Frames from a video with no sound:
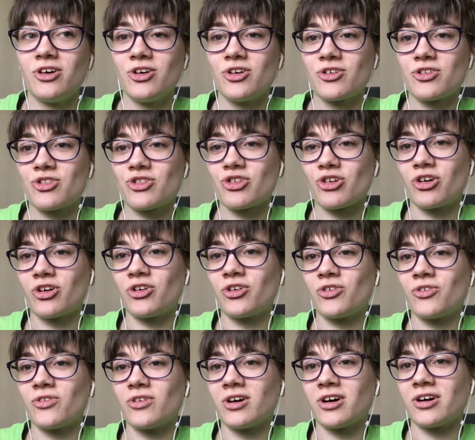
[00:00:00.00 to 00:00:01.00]

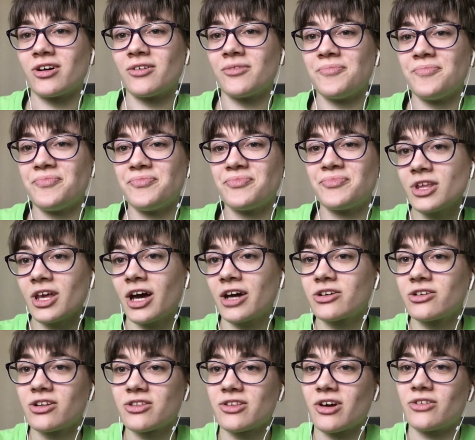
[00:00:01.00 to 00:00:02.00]
So I
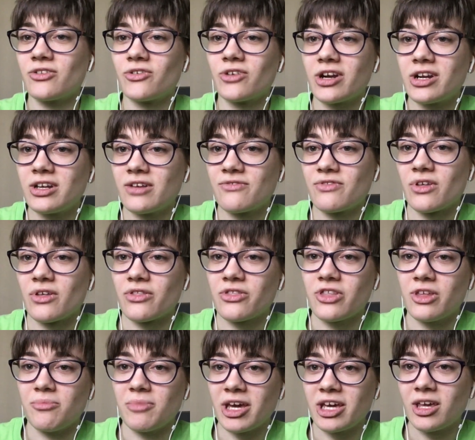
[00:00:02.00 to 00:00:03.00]
couldn't download any of the
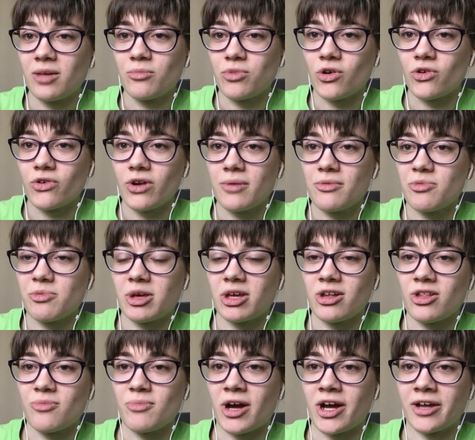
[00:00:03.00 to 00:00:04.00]
theme making programs because
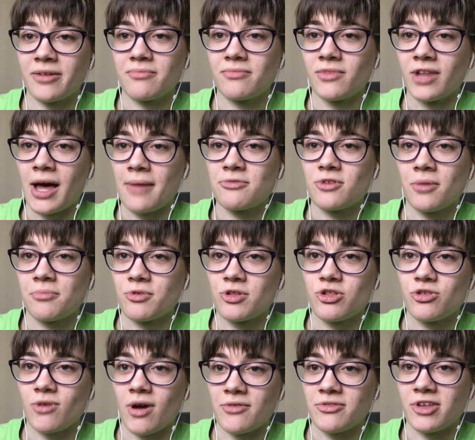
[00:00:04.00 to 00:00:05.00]
my laptop was
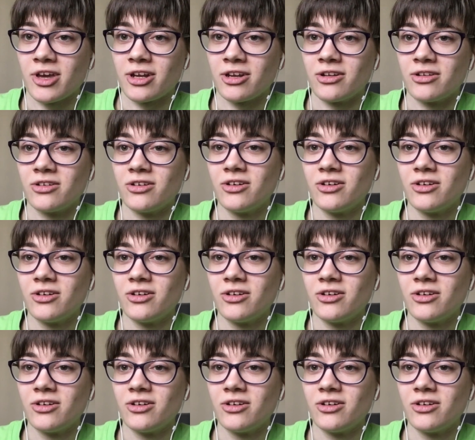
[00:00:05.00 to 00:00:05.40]
too outdated.